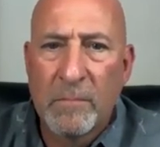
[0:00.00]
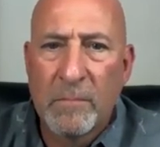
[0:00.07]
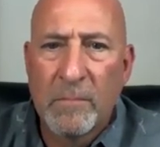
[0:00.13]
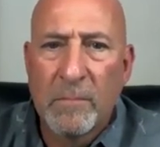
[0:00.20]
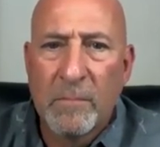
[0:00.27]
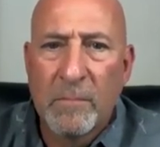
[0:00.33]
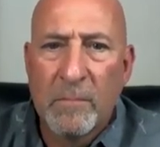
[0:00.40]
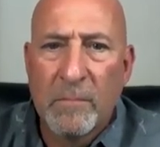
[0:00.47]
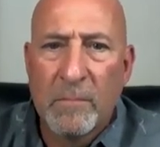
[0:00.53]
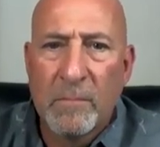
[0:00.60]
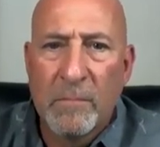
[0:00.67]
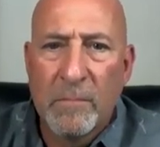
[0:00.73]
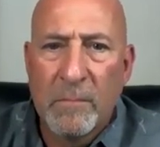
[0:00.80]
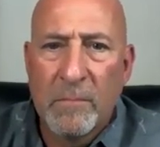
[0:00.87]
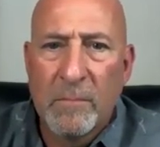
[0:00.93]

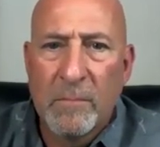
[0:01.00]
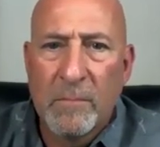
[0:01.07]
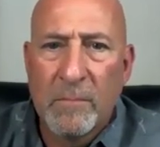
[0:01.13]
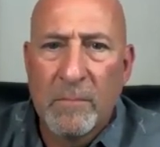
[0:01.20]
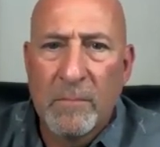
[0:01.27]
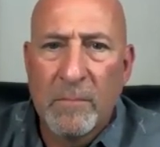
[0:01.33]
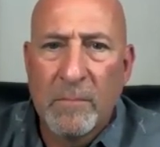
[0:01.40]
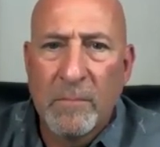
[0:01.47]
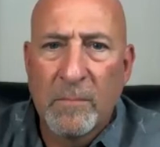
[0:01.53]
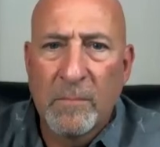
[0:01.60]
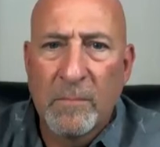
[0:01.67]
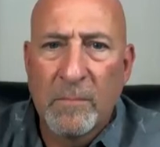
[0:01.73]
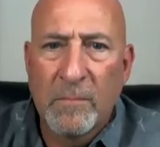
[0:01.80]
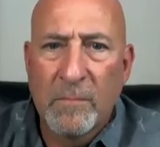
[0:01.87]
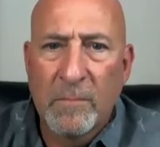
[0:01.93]

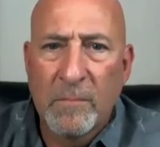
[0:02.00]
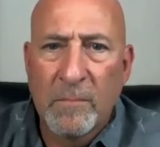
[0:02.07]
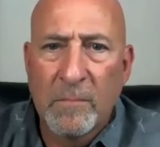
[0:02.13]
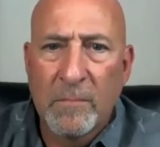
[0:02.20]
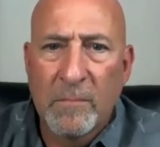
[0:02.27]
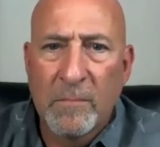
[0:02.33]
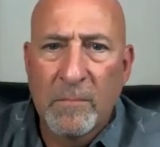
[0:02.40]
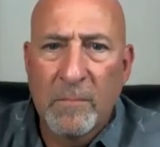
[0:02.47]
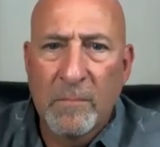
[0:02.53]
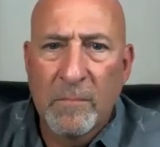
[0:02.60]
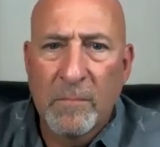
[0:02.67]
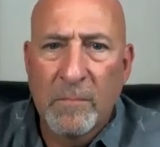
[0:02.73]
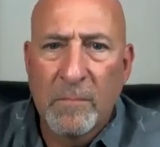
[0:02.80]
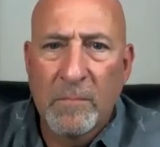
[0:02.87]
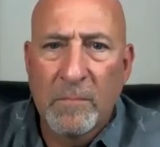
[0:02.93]

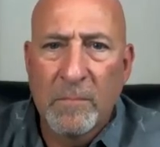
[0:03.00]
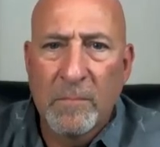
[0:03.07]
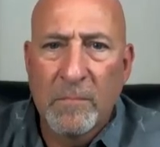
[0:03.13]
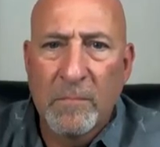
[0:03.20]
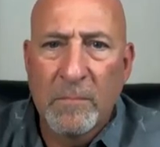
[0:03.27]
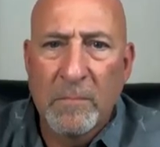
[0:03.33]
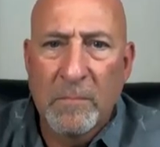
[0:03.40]
(silent)